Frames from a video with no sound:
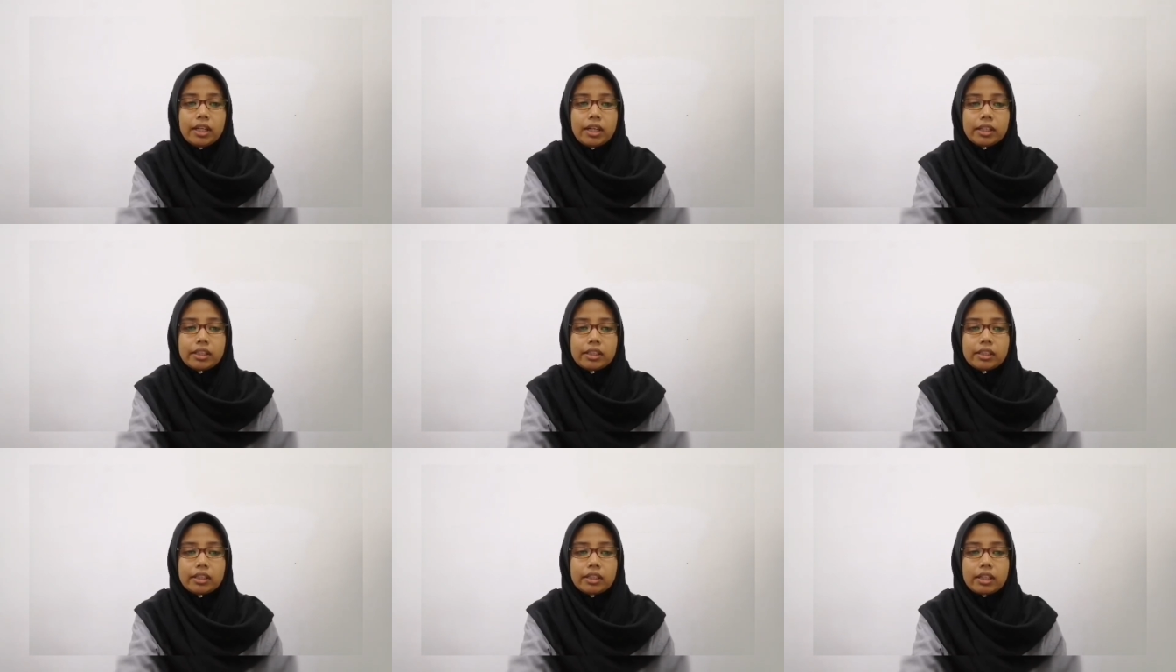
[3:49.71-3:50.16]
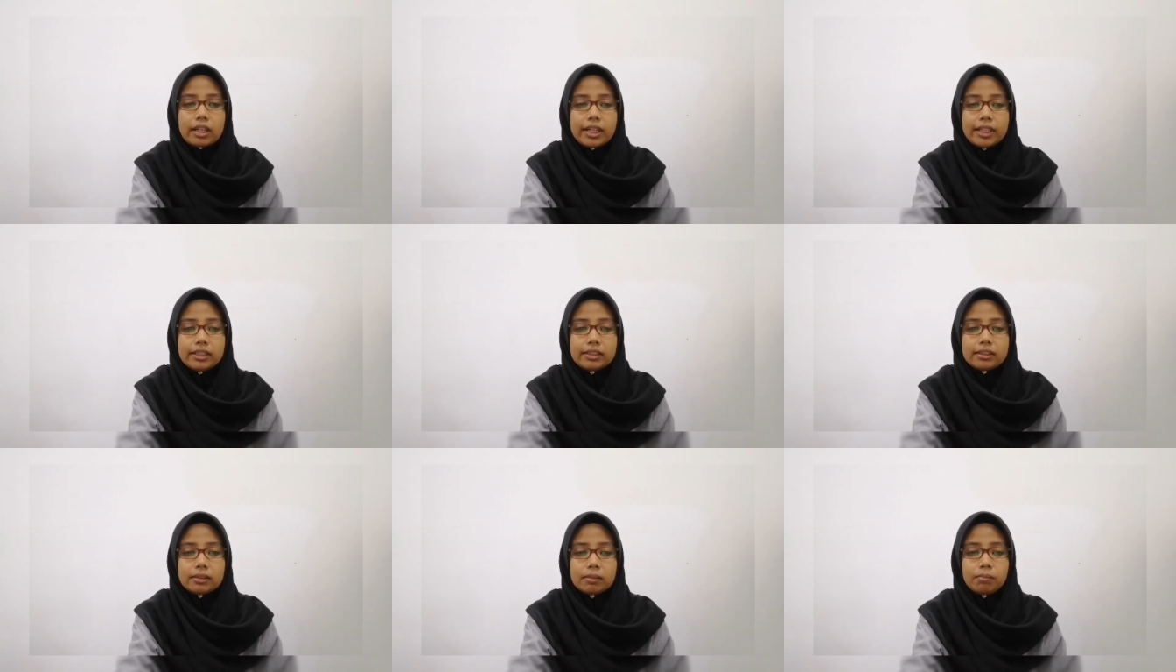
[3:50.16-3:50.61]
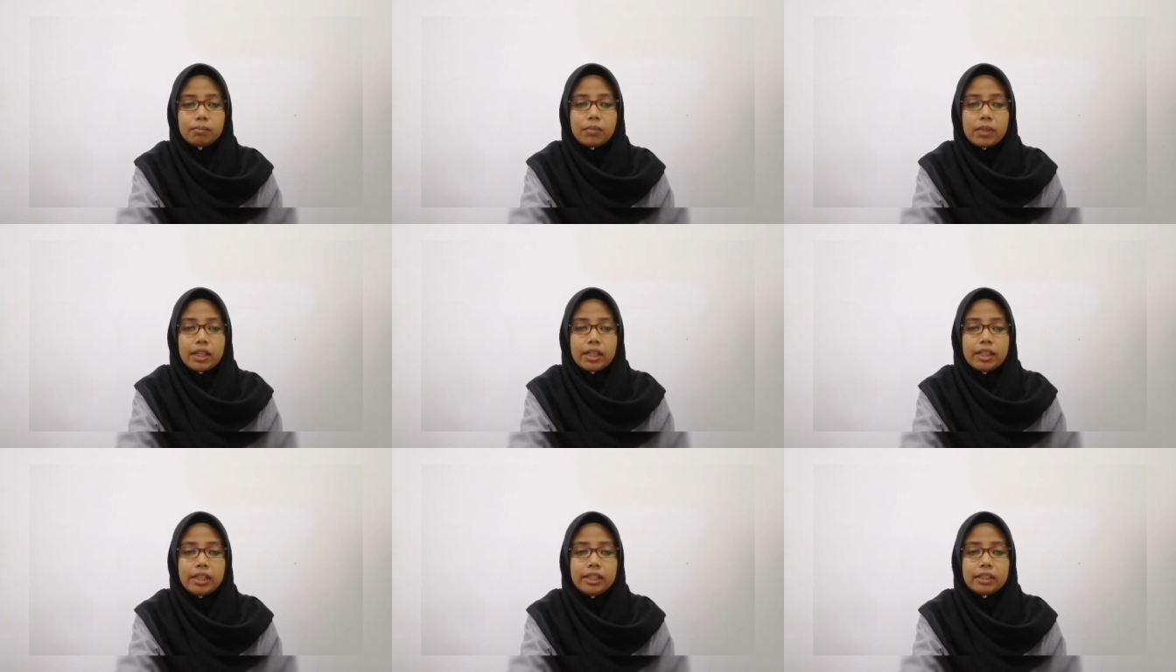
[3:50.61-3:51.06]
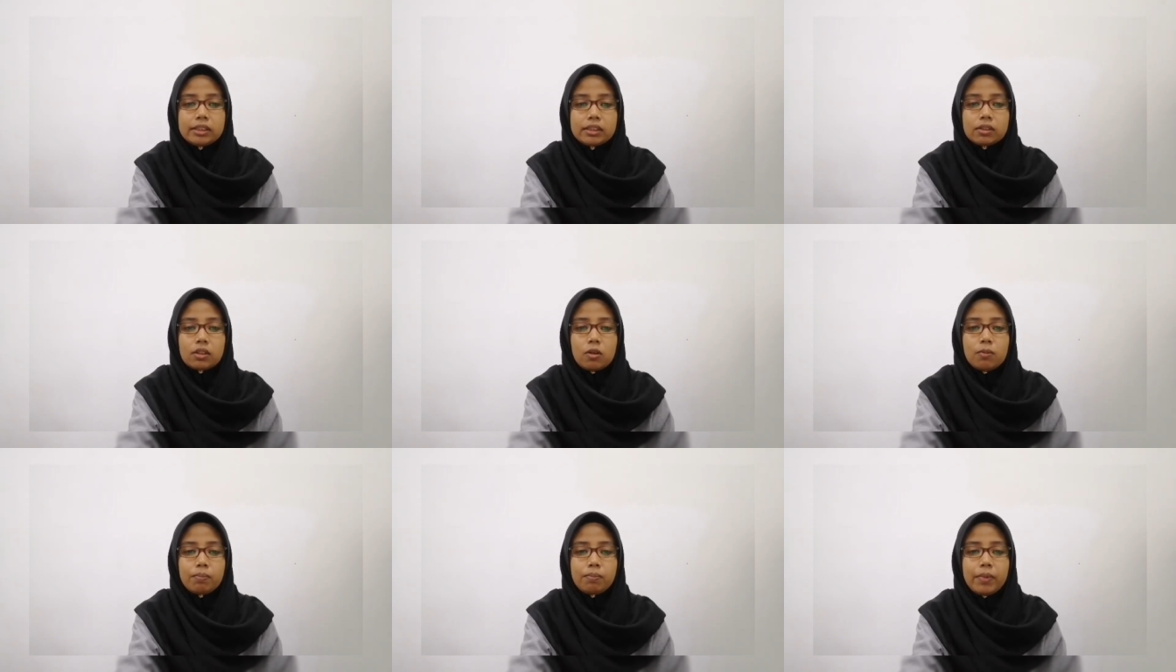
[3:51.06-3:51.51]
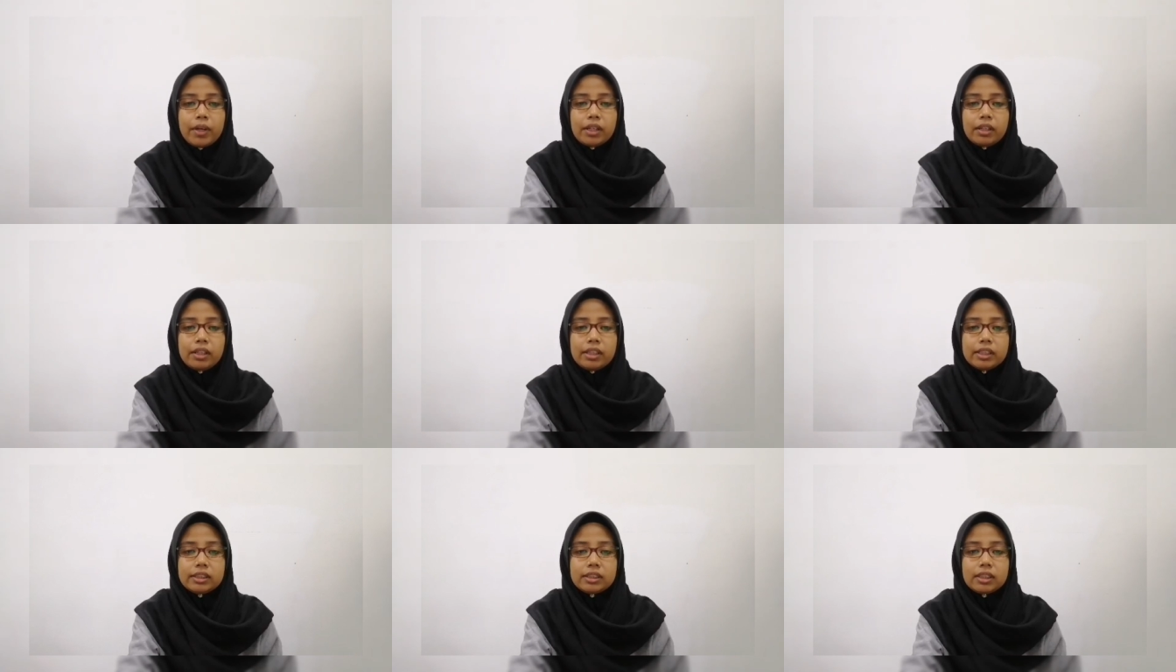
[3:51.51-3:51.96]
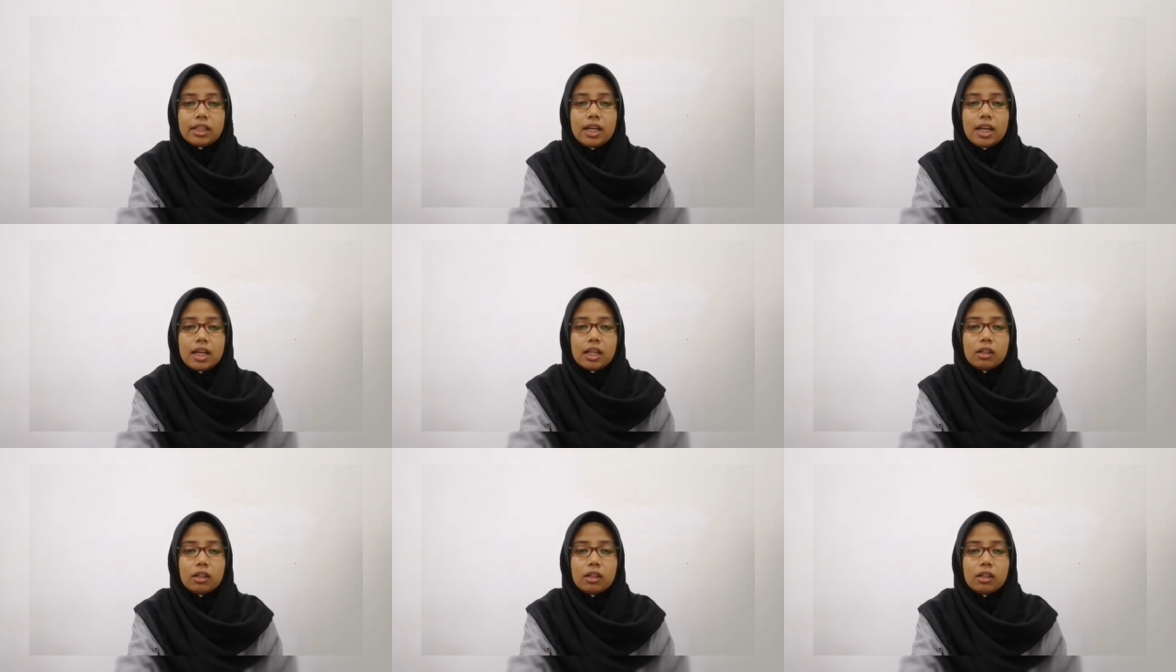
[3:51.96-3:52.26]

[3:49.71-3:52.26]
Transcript: characterized by its compactness,